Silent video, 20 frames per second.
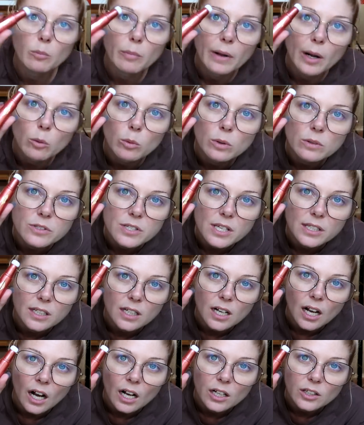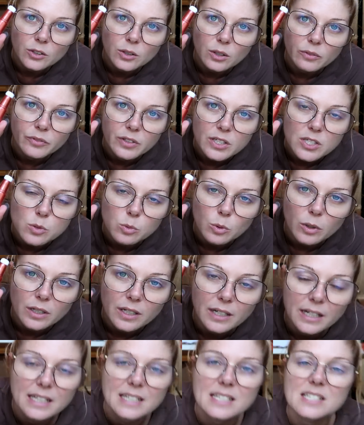but I will say the color of this
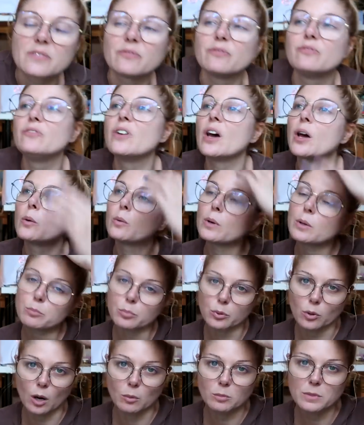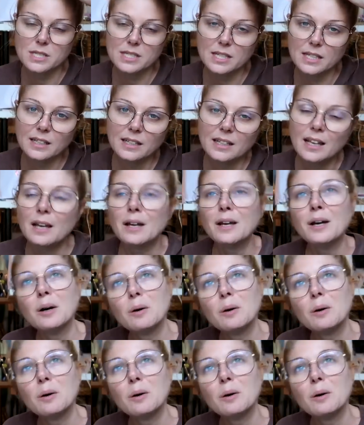one is very promising.